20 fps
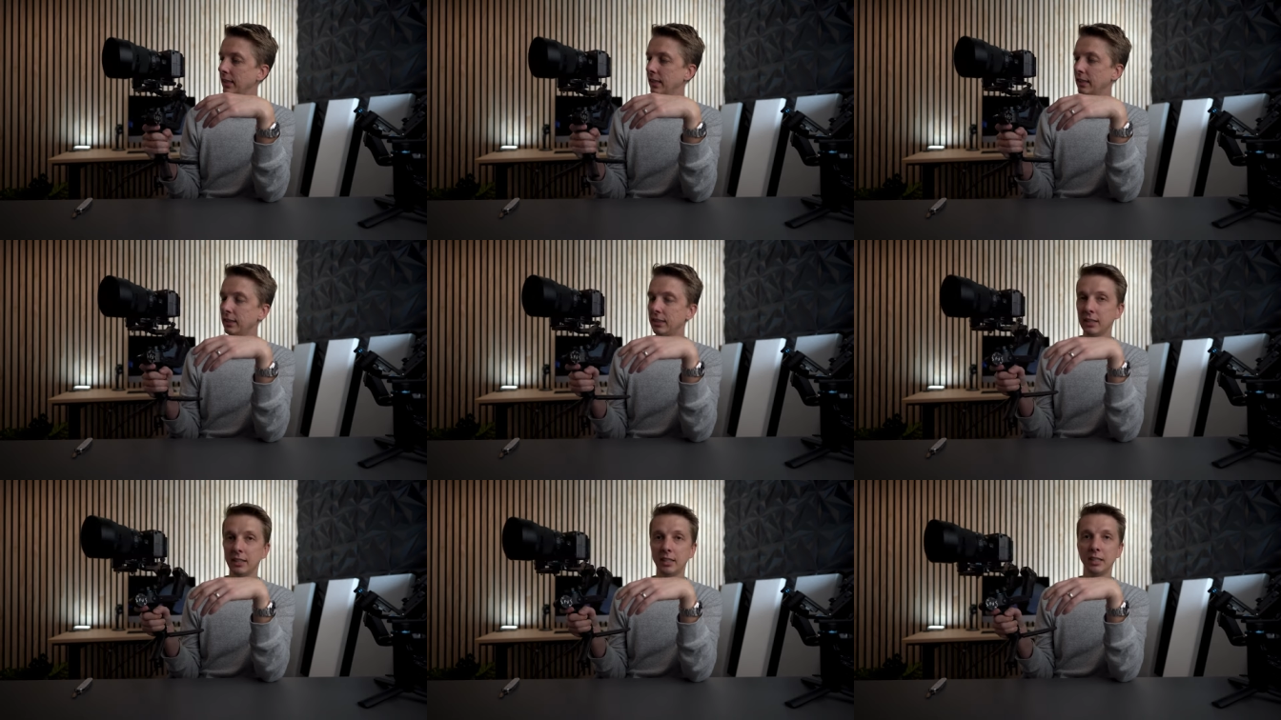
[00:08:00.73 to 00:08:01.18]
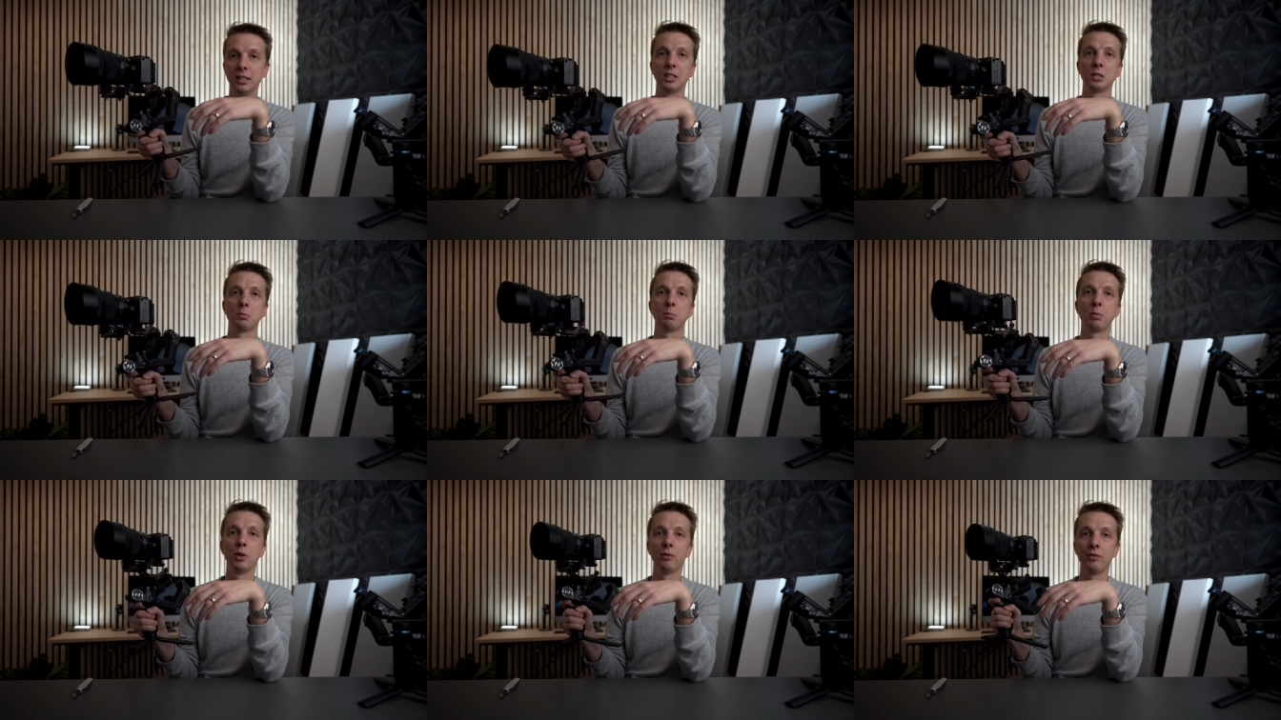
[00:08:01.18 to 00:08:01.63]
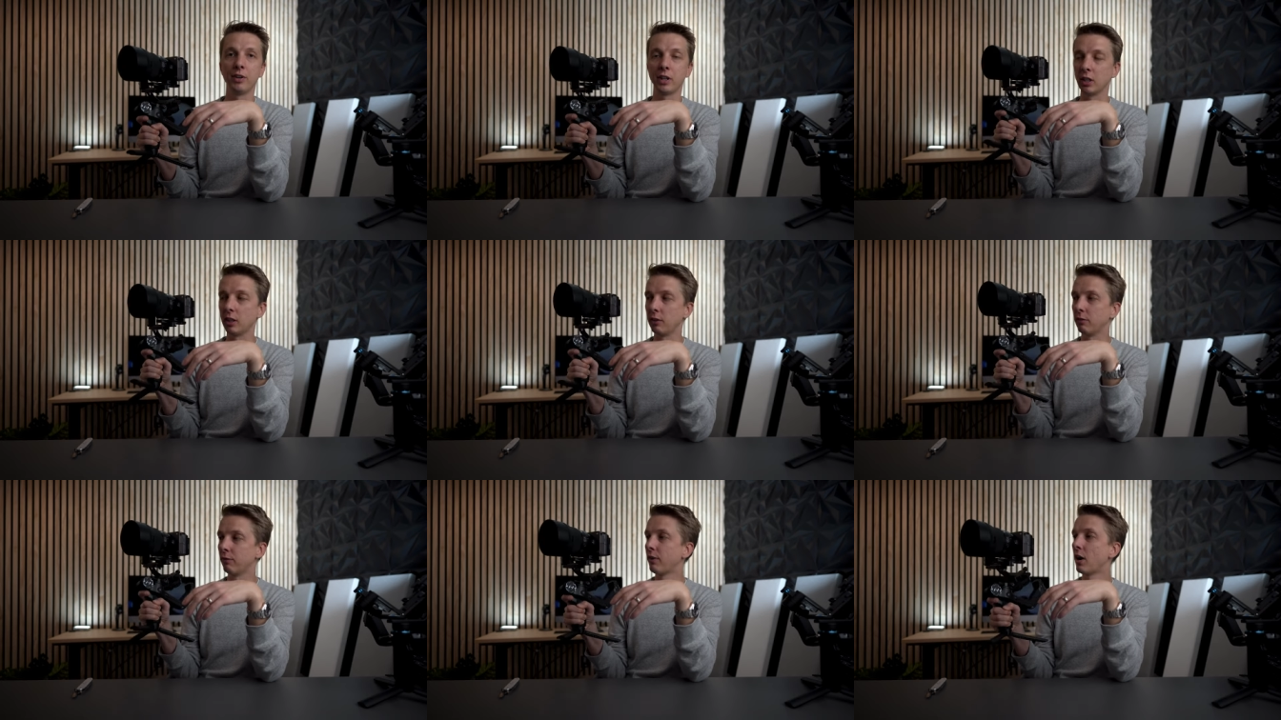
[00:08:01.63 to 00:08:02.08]
it is
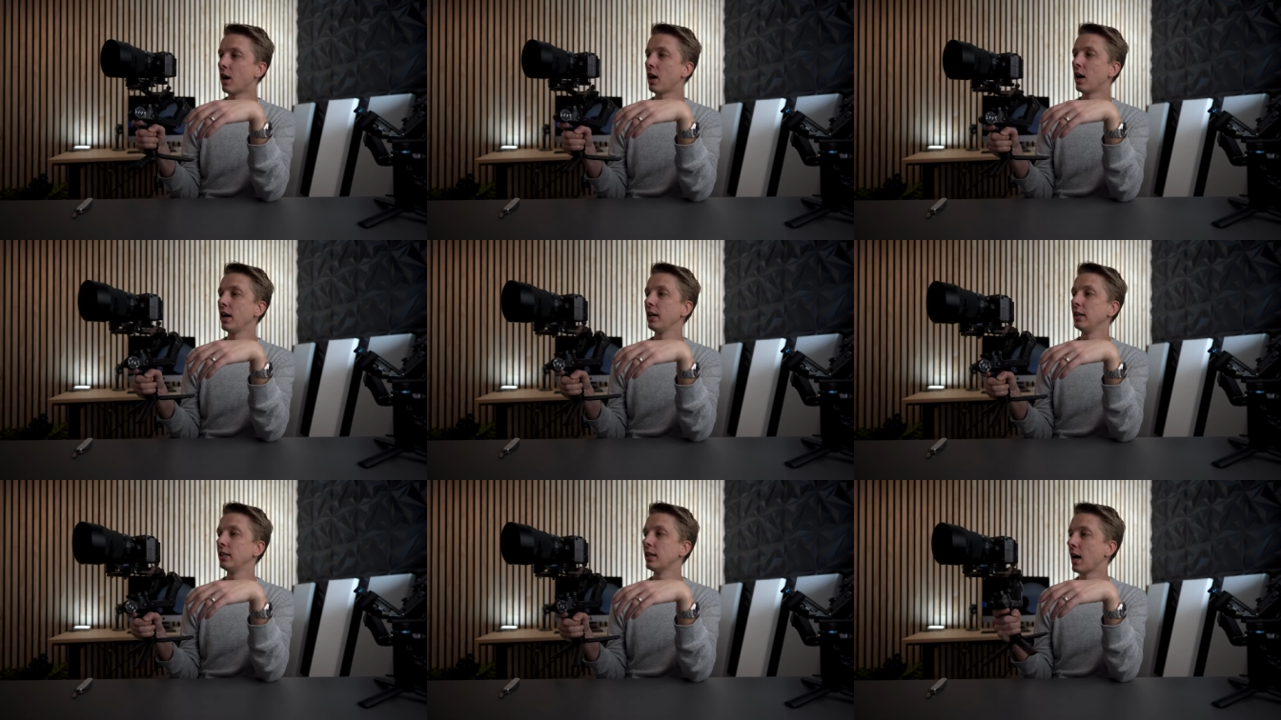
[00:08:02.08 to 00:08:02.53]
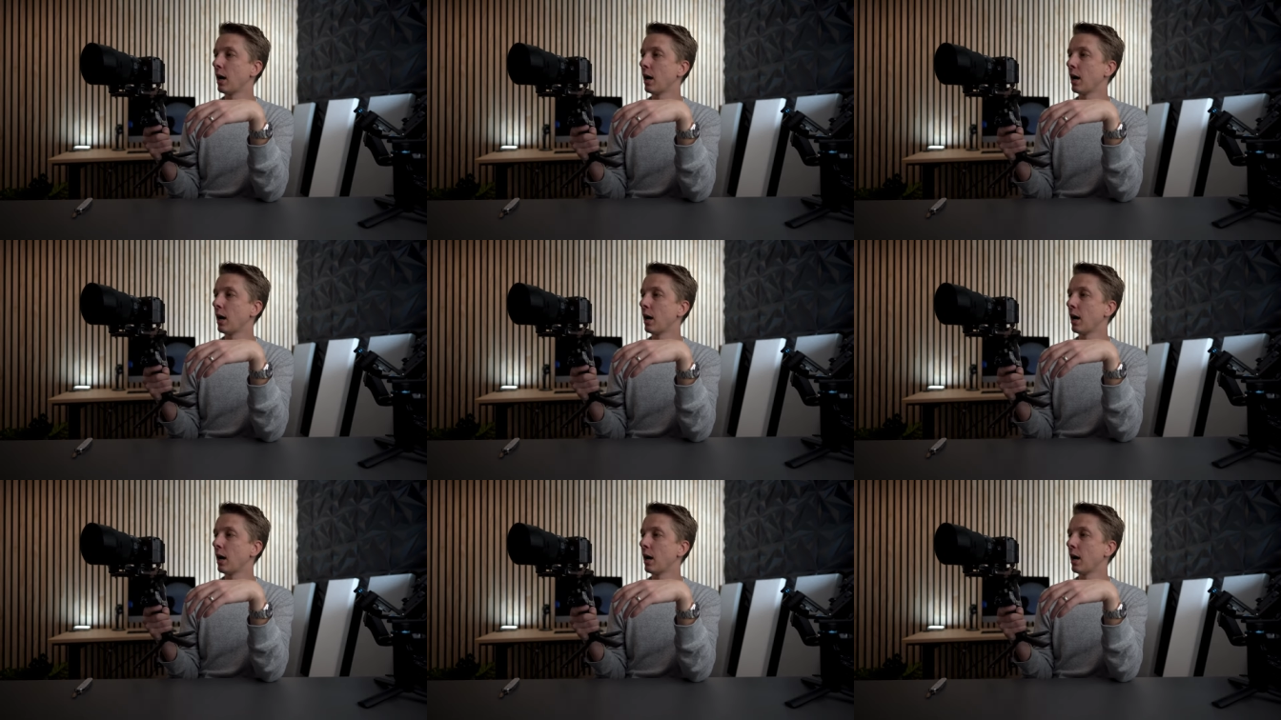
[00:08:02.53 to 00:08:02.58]
perfectly fine.